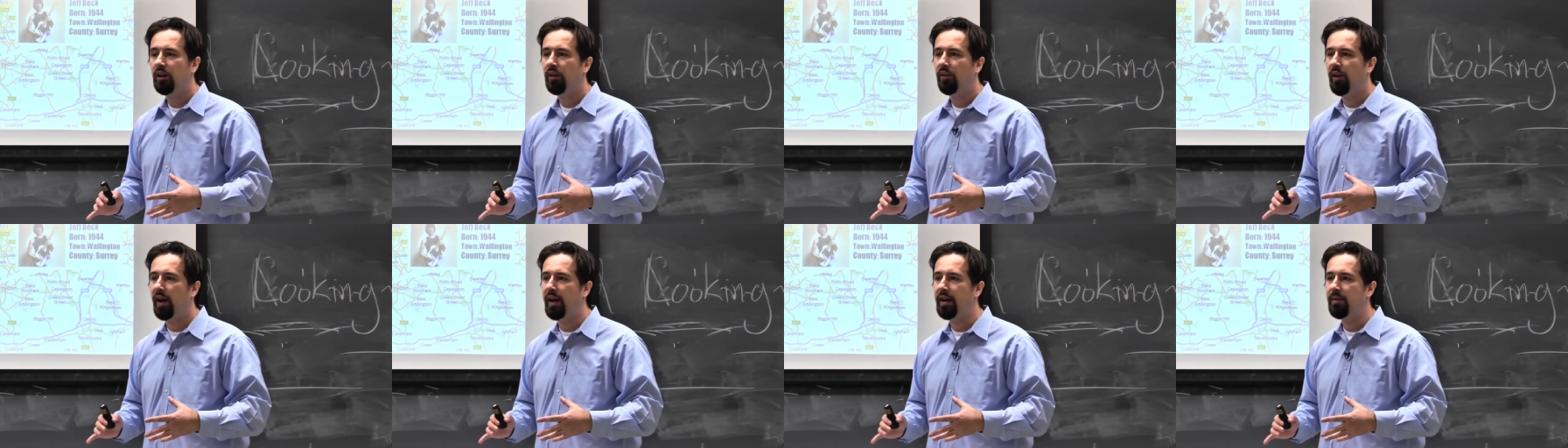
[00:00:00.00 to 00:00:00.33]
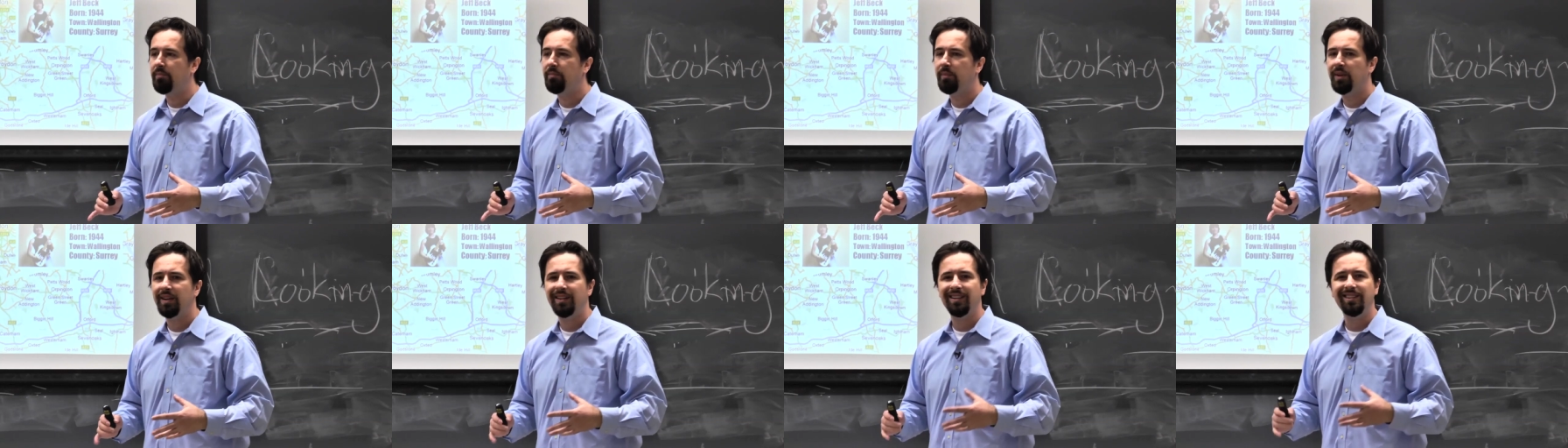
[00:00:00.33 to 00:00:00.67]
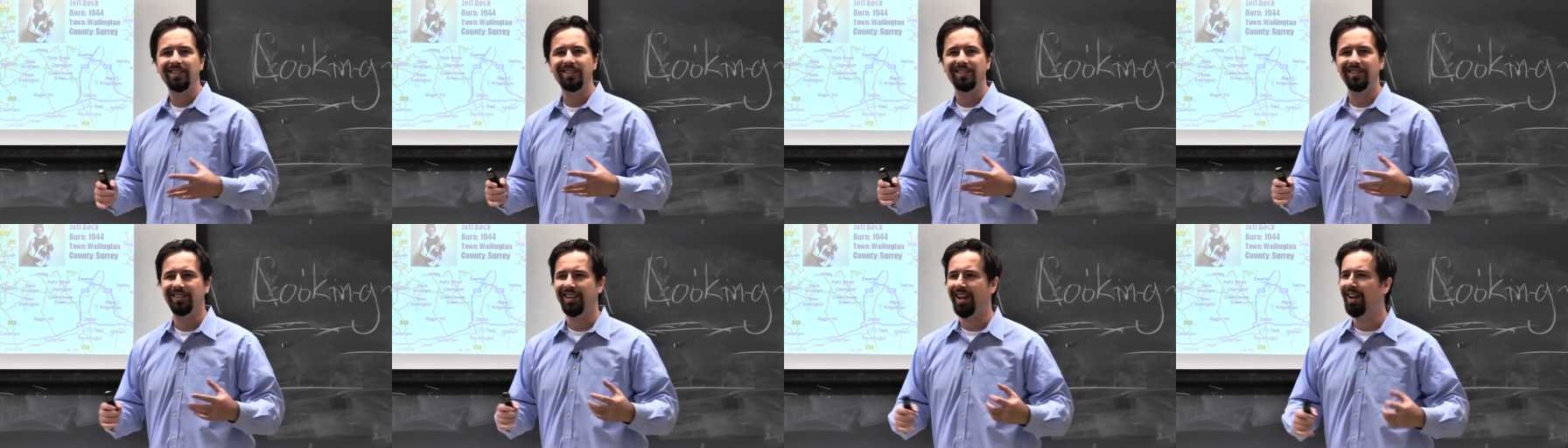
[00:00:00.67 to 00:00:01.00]
right?
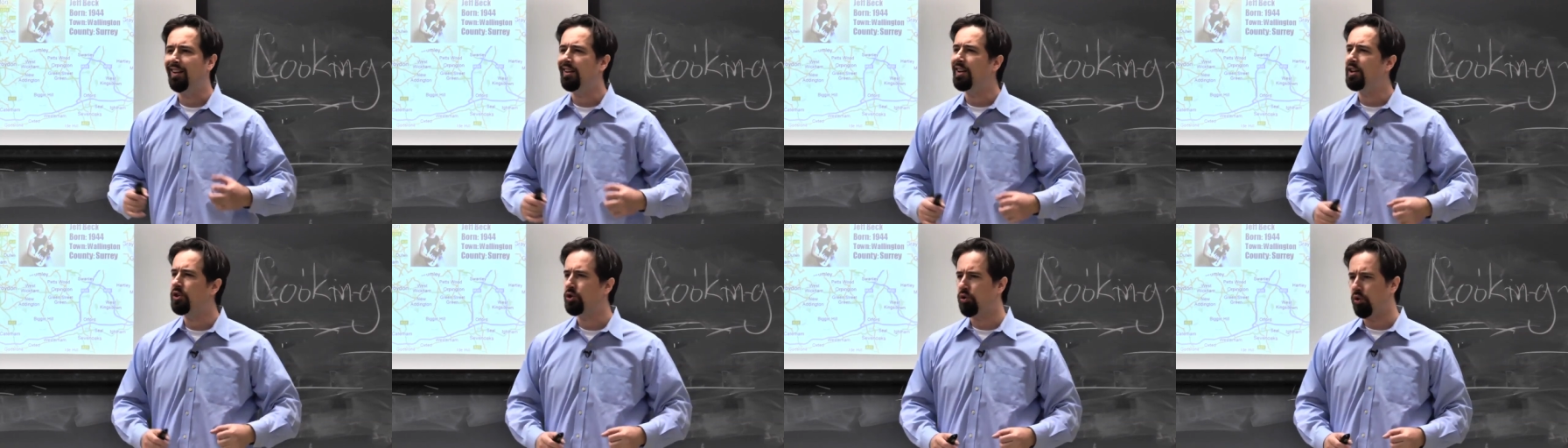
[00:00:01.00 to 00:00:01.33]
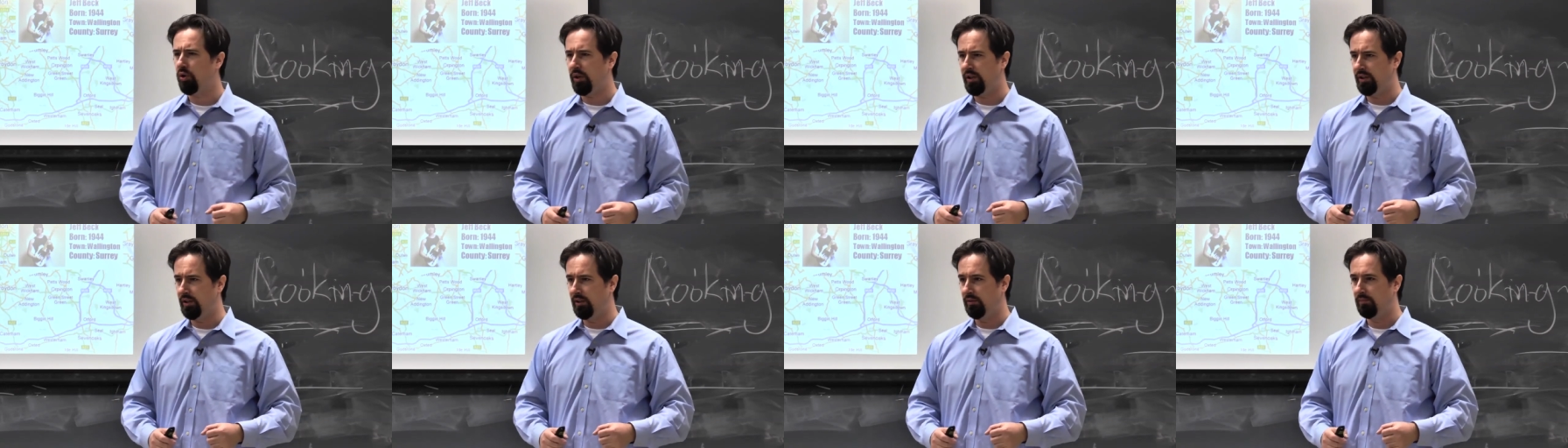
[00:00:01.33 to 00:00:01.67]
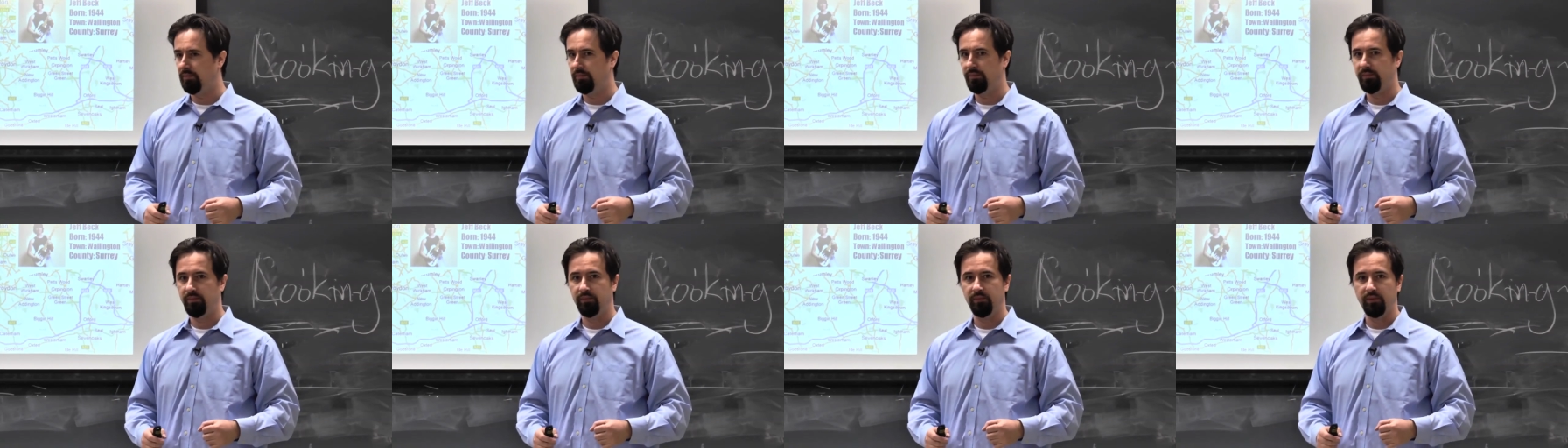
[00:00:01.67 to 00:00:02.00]
Stanley Jordan,
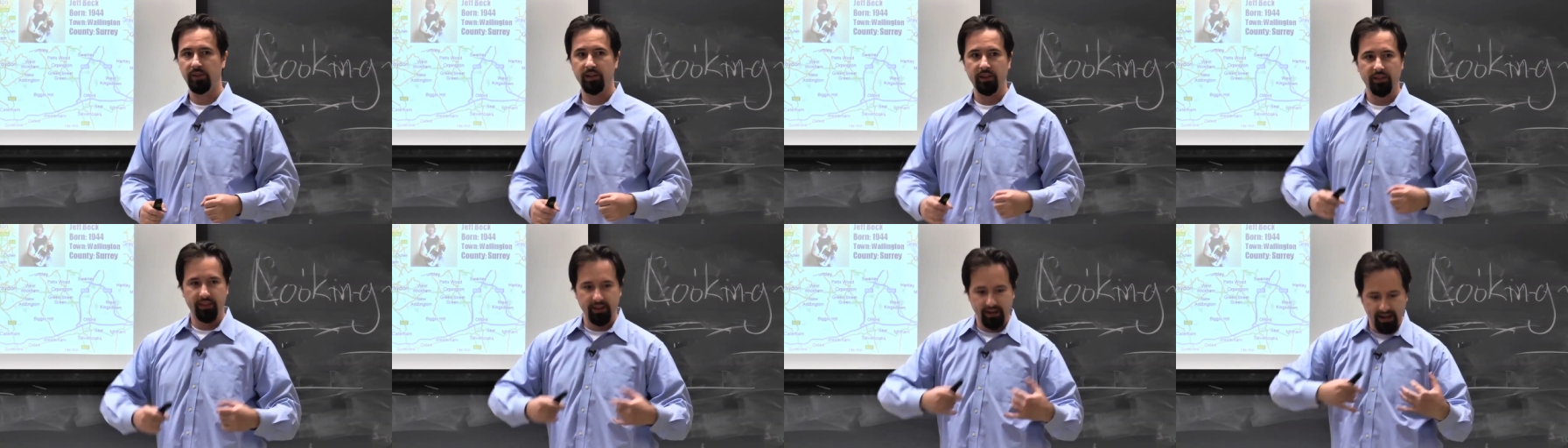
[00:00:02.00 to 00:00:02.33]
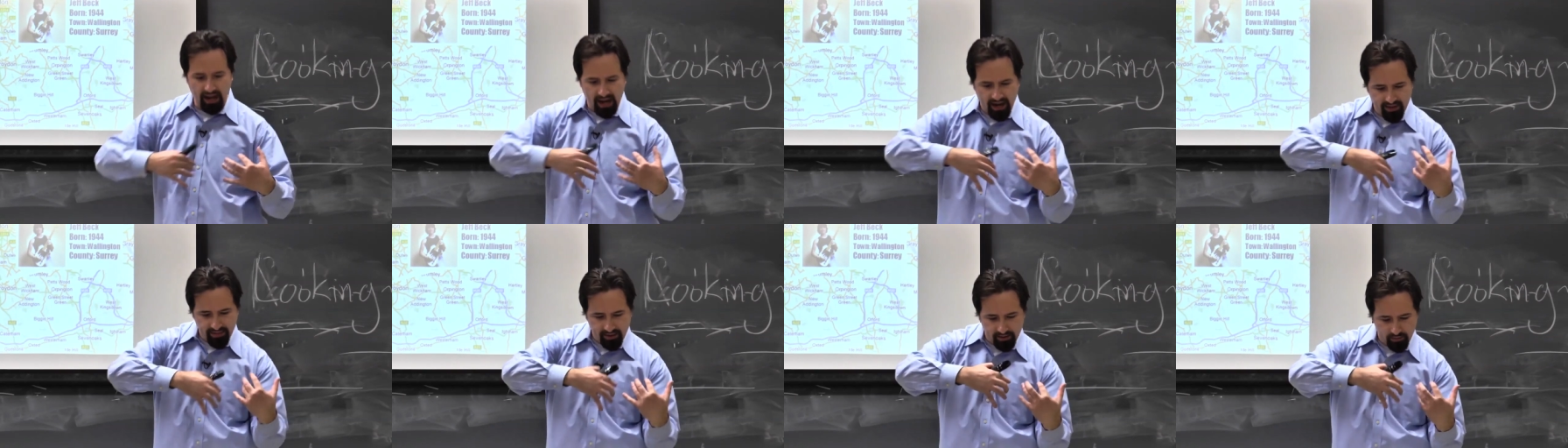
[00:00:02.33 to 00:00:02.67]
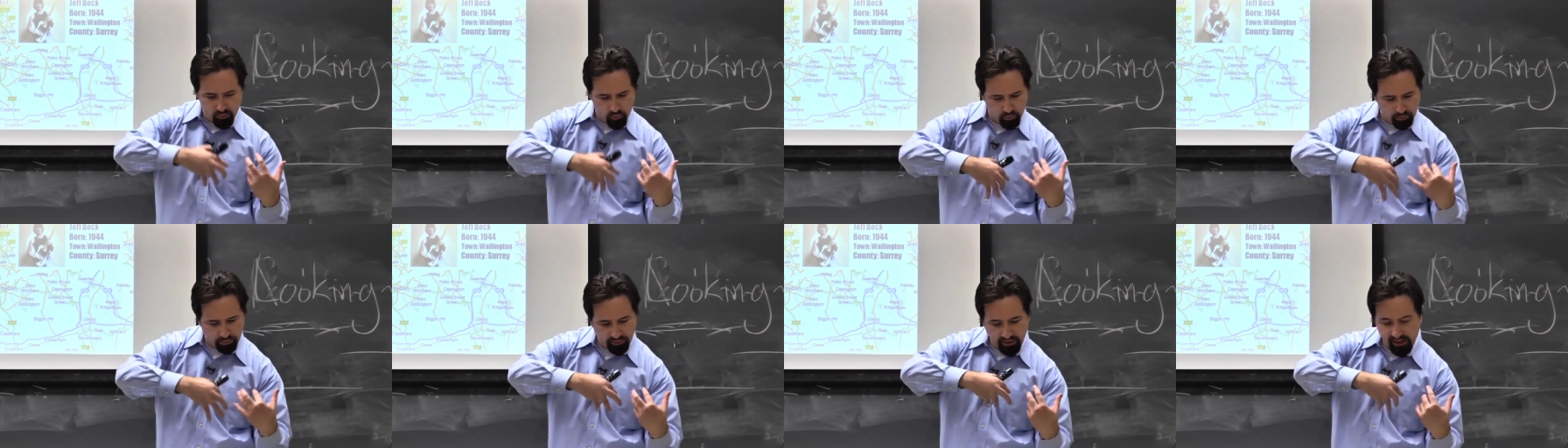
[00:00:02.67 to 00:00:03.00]
the guy
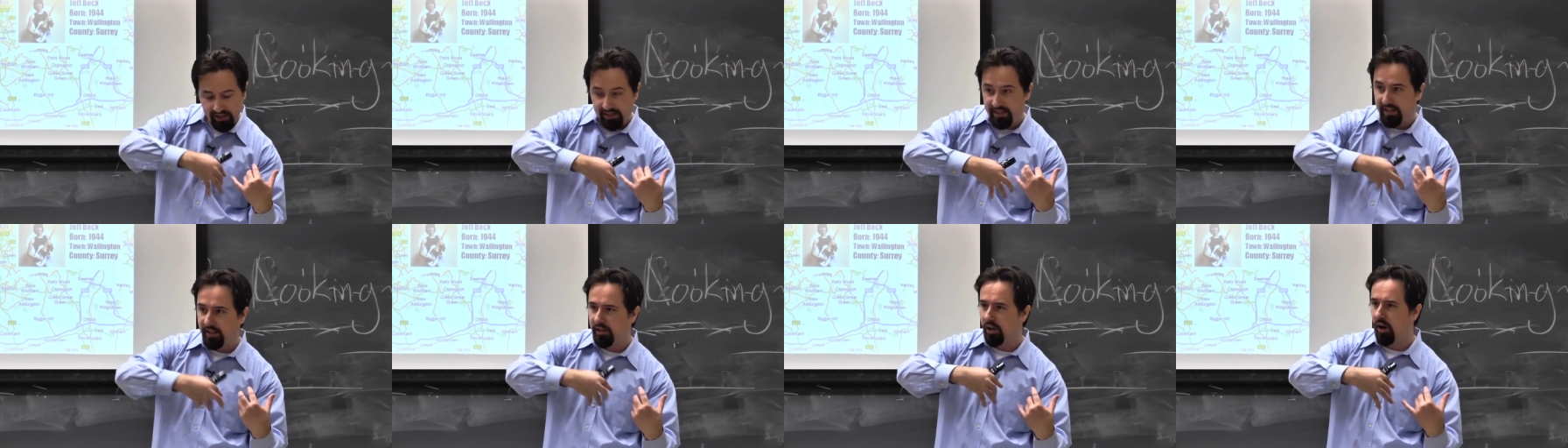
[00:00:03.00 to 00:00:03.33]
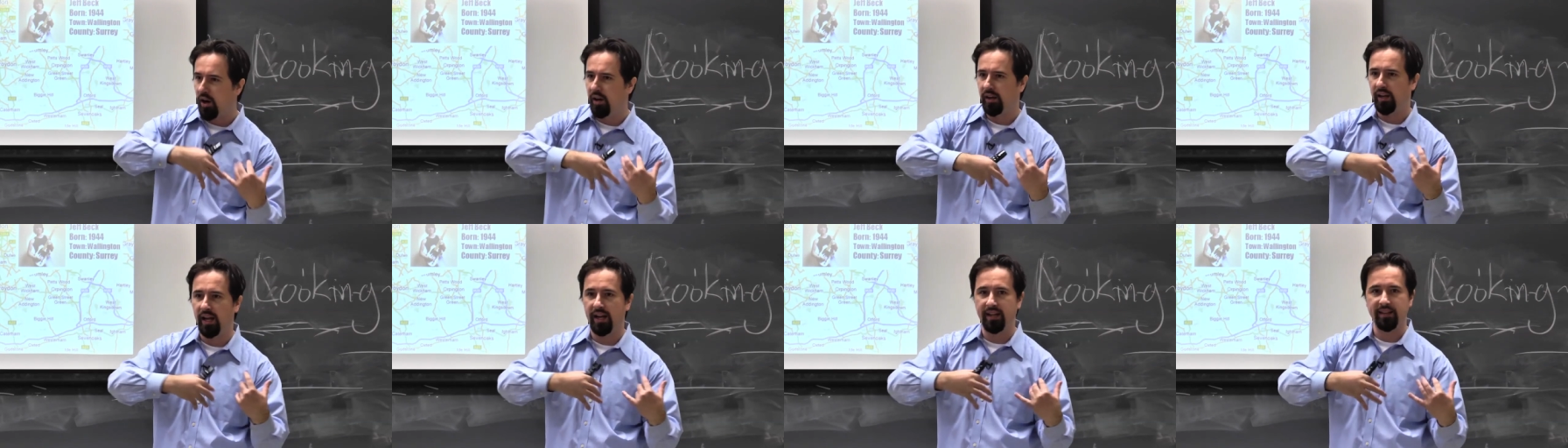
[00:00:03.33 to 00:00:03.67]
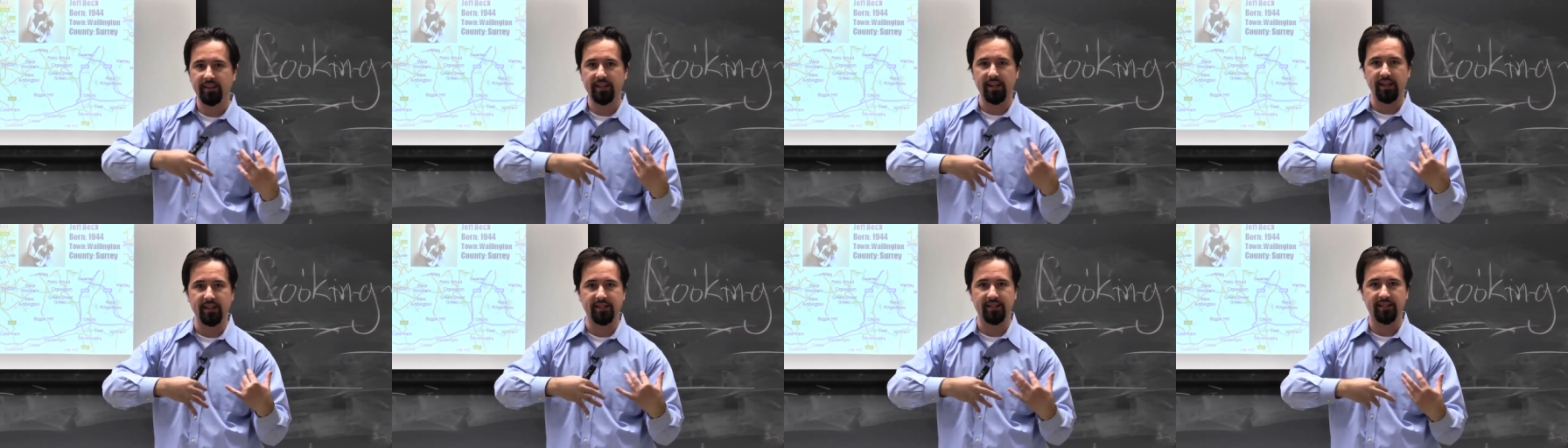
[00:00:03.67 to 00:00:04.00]
that plays guitar like
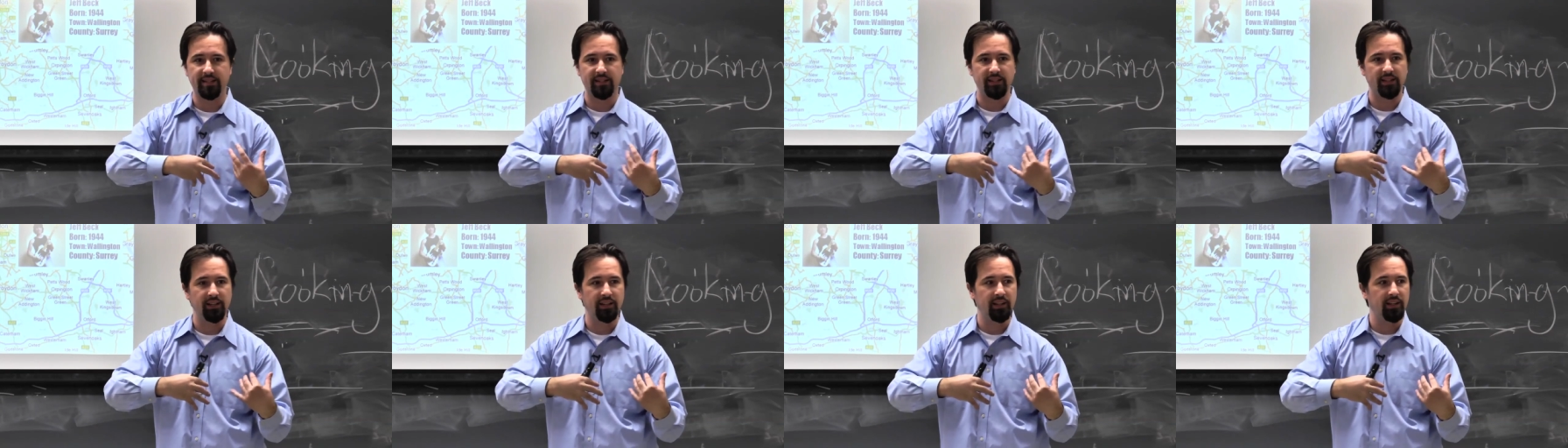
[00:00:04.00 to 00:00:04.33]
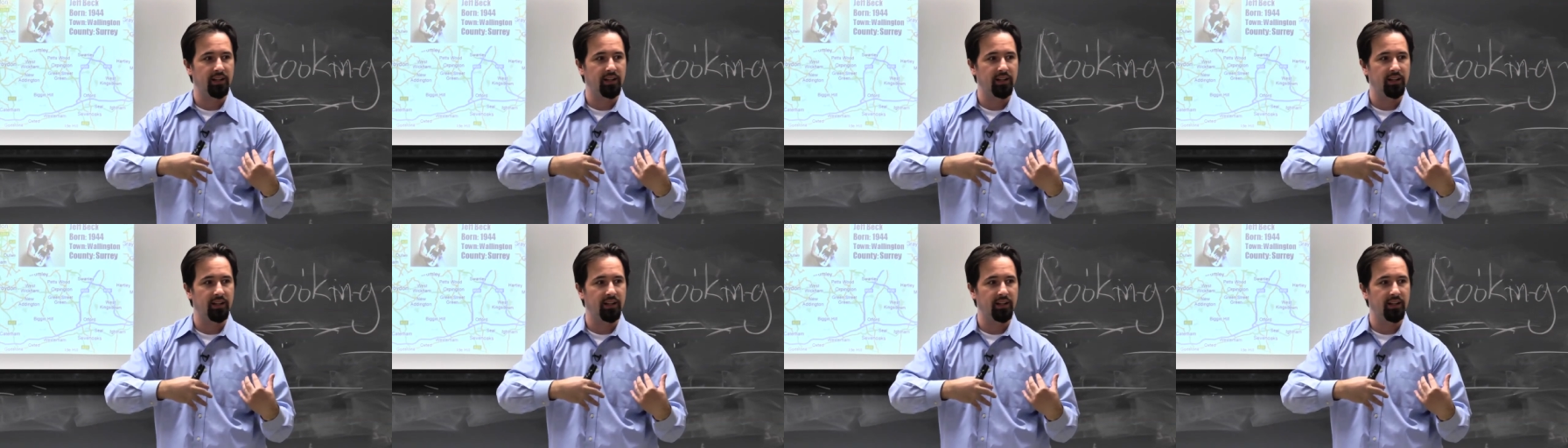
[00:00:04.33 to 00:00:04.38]
this.